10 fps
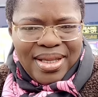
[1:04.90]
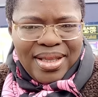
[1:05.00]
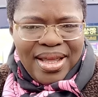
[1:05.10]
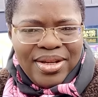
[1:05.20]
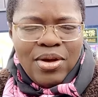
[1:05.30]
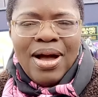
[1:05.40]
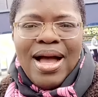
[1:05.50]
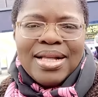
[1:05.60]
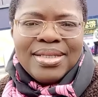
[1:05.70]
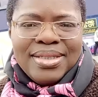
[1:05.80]
in your
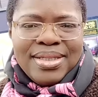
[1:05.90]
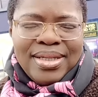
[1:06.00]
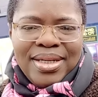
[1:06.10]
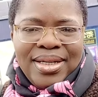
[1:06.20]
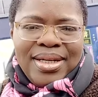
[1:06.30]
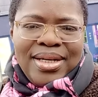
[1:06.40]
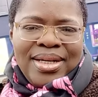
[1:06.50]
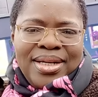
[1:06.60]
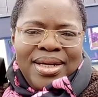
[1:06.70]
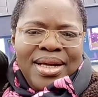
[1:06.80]
heart
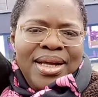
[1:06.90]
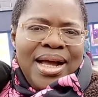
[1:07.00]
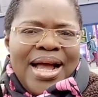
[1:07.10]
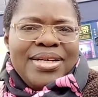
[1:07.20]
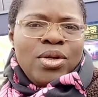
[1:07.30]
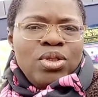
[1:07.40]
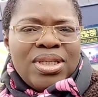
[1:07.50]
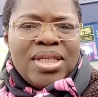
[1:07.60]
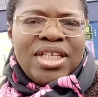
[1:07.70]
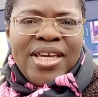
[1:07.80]
and don't
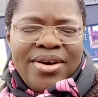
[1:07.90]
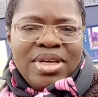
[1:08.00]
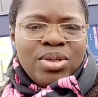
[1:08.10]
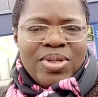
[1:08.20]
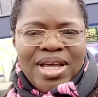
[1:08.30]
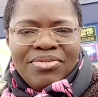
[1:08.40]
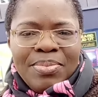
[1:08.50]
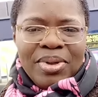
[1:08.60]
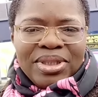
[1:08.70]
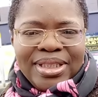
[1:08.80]
share it with
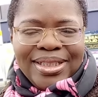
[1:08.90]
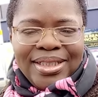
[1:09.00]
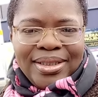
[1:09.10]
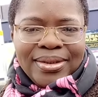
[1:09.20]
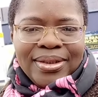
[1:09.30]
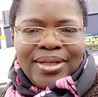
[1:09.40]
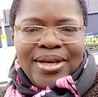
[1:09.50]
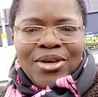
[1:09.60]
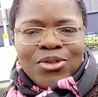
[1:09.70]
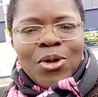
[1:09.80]
everybody.
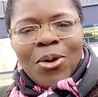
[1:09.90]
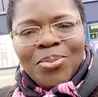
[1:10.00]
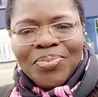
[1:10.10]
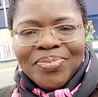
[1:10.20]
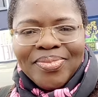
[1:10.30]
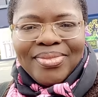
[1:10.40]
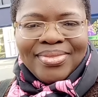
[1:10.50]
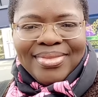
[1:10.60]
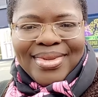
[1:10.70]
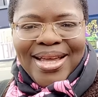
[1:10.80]
So,
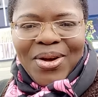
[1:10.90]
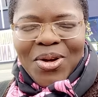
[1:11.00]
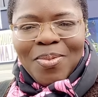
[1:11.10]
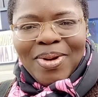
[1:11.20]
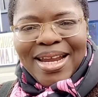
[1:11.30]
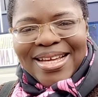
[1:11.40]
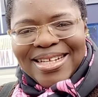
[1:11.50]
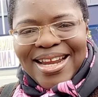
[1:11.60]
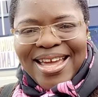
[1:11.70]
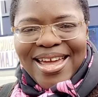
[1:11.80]
Olubola
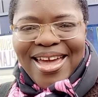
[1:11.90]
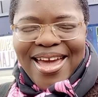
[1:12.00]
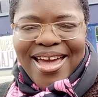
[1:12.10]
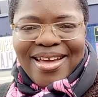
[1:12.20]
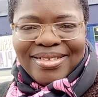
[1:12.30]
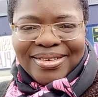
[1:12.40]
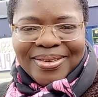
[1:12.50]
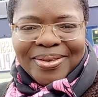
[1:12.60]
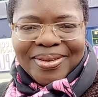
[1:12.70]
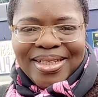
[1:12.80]
Adeleye here,
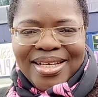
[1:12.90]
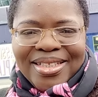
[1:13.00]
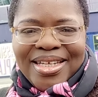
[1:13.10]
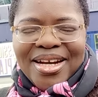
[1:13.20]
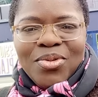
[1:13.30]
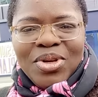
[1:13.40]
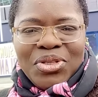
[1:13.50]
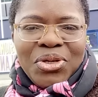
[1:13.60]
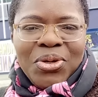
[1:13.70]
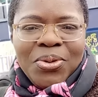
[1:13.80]
sharing with
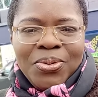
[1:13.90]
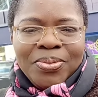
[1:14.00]
you